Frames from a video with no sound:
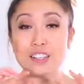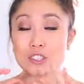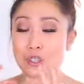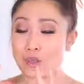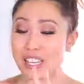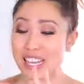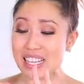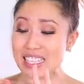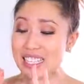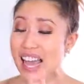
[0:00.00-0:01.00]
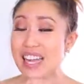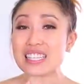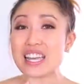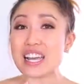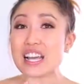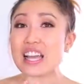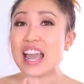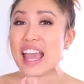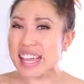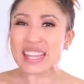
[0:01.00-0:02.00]
to the exact
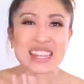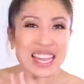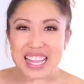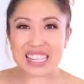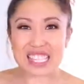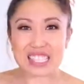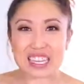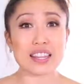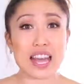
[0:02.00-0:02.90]
eighth inch.